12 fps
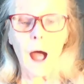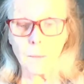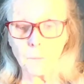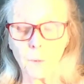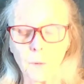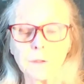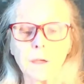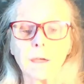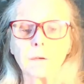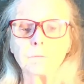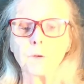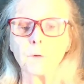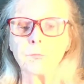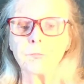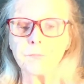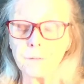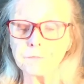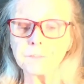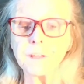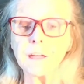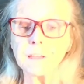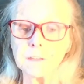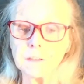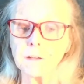I'm going to give you
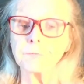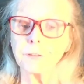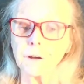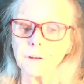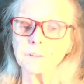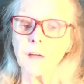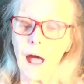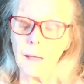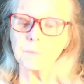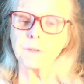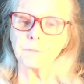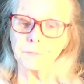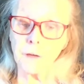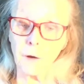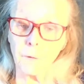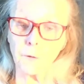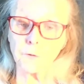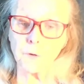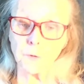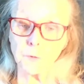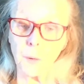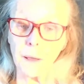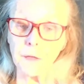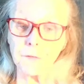15 different types of character
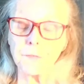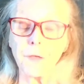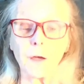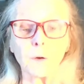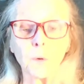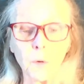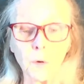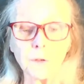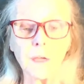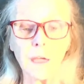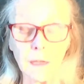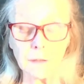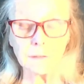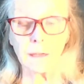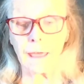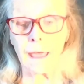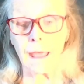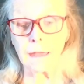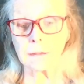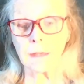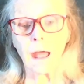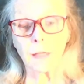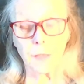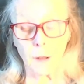traits that could indicate
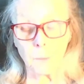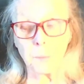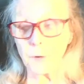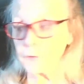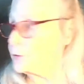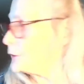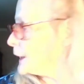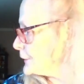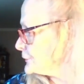that a person